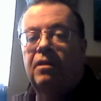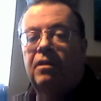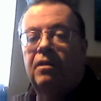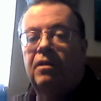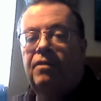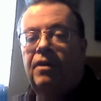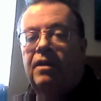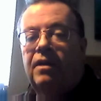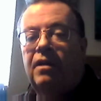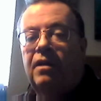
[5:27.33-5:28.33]
that the
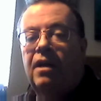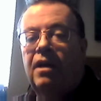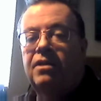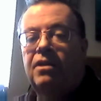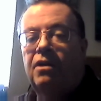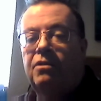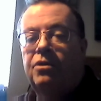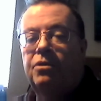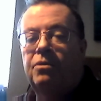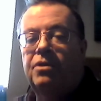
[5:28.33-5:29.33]
Fed has no
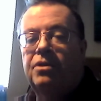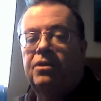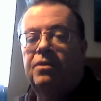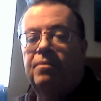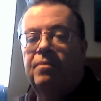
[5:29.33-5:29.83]
choice.